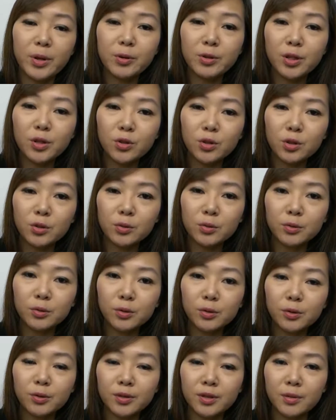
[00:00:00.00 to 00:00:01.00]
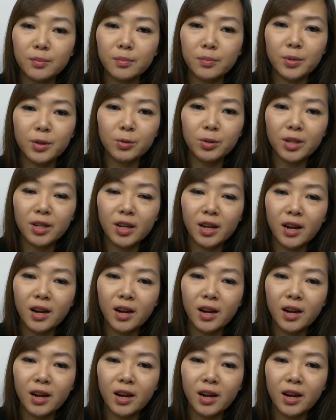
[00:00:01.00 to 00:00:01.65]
beauty tools and beauty